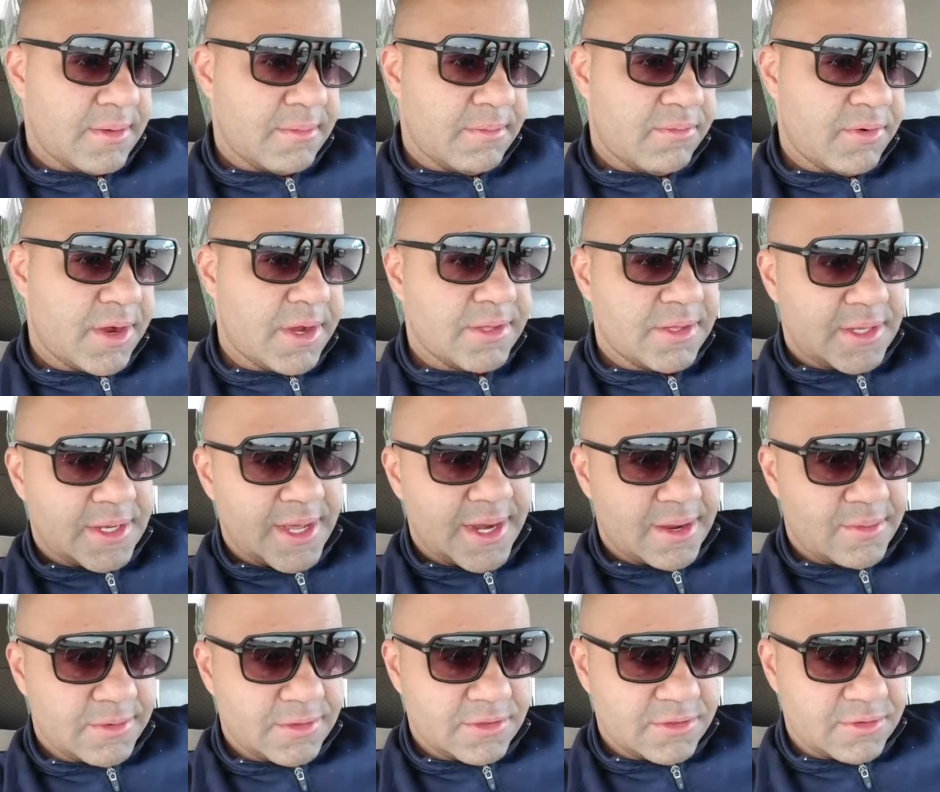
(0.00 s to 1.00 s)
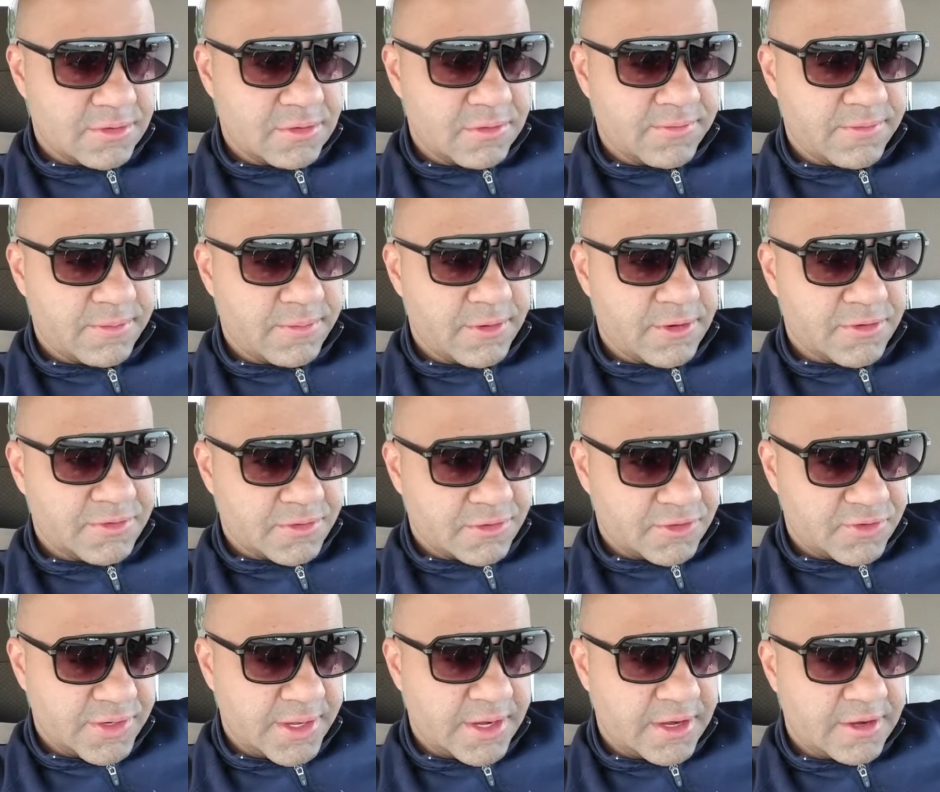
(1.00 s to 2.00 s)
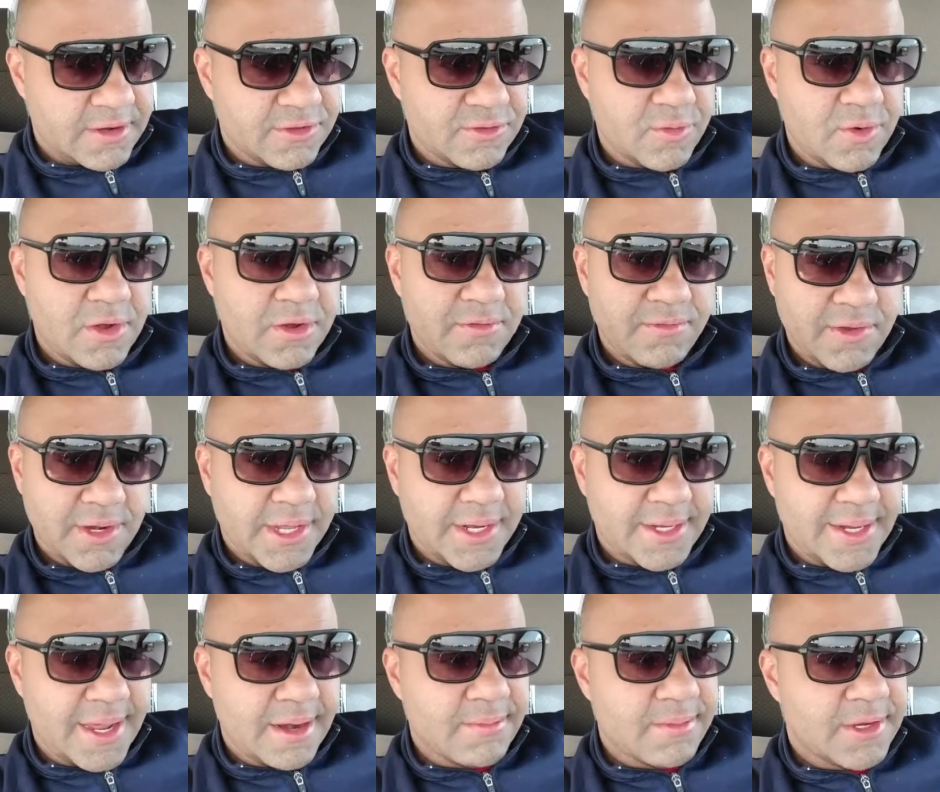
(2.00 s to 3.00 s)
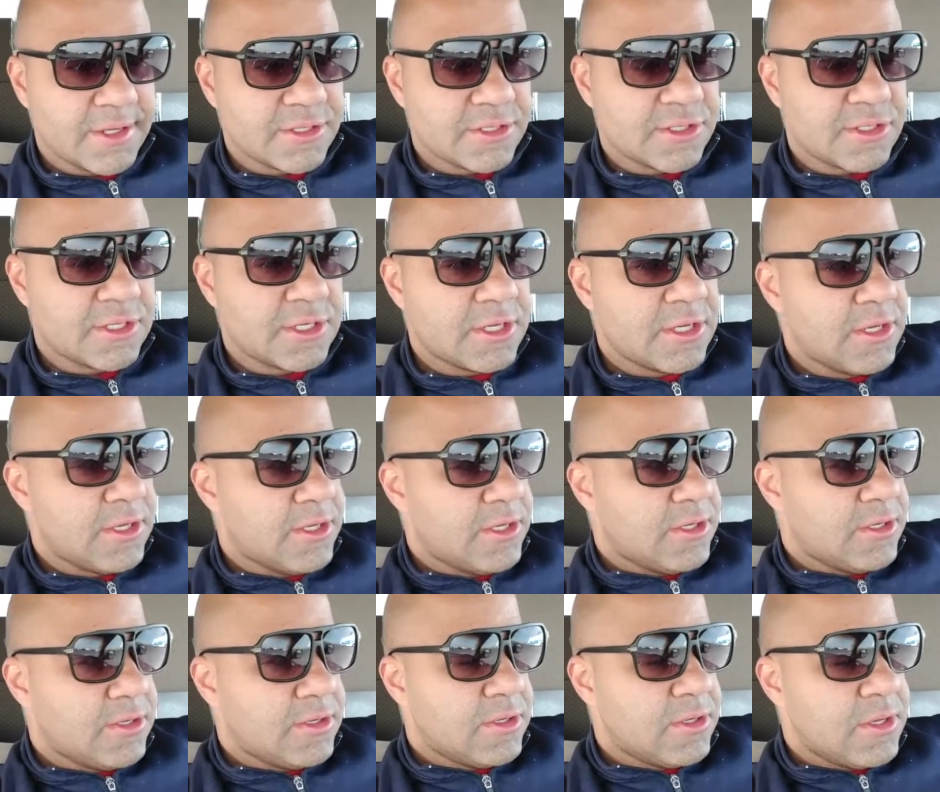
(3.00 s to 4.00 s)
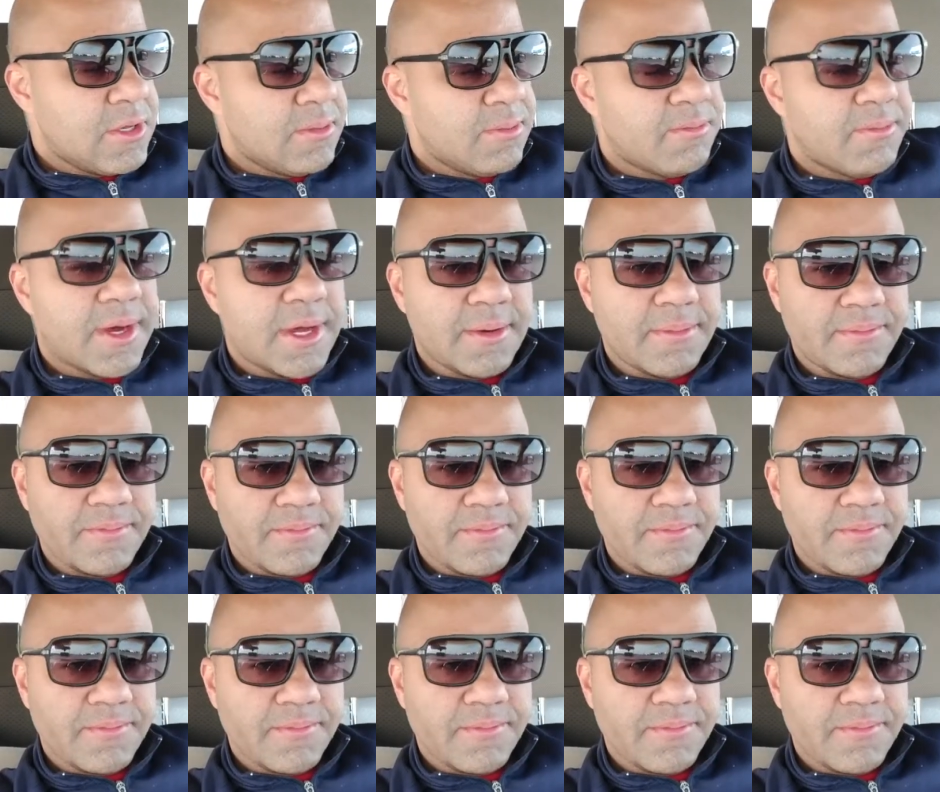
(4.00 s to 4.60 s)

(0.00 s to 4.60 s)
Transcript: Prior to that, I went to school for personal training as well for like 9 months. But